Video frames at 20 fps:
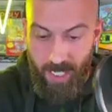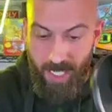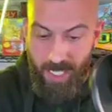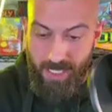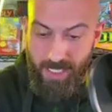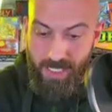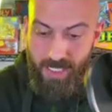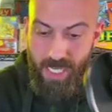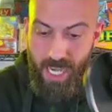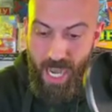
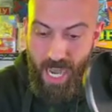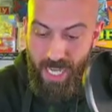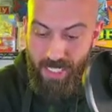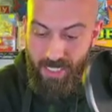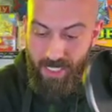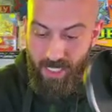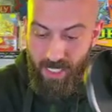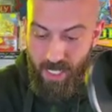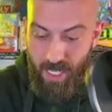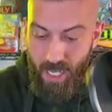is
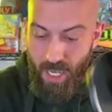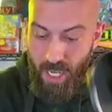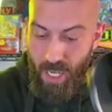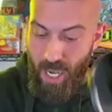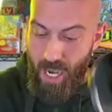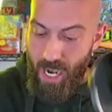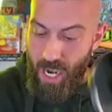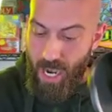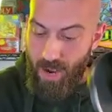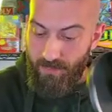not
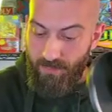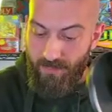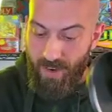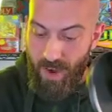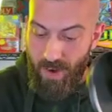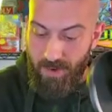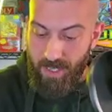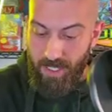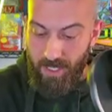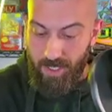uh,
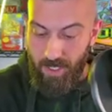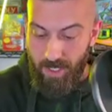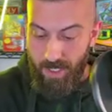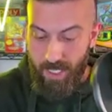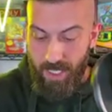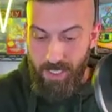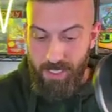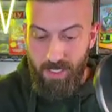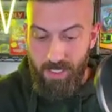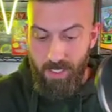very good.
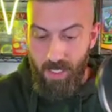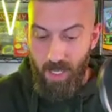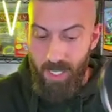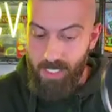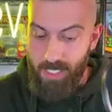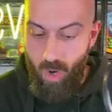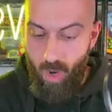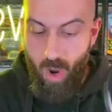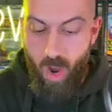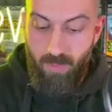It's
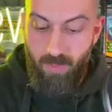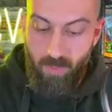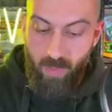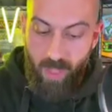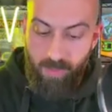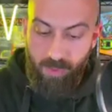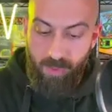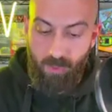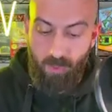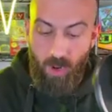it's off
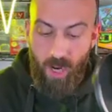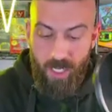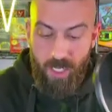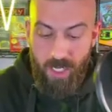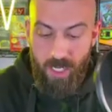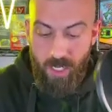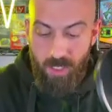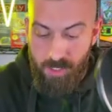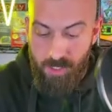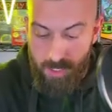left to right
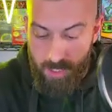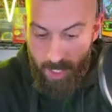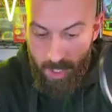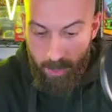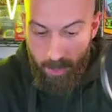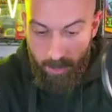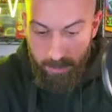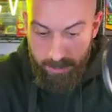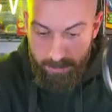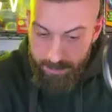here, so